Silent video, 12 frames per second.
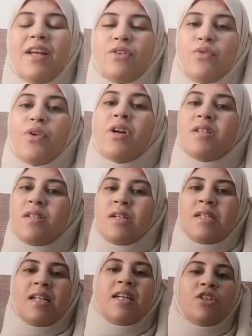at first
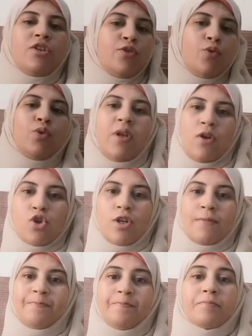restricted rotation.
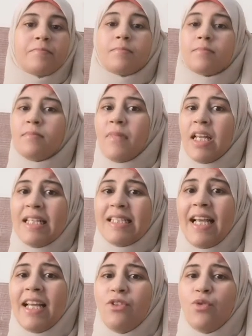
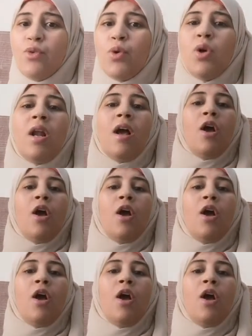Second rule,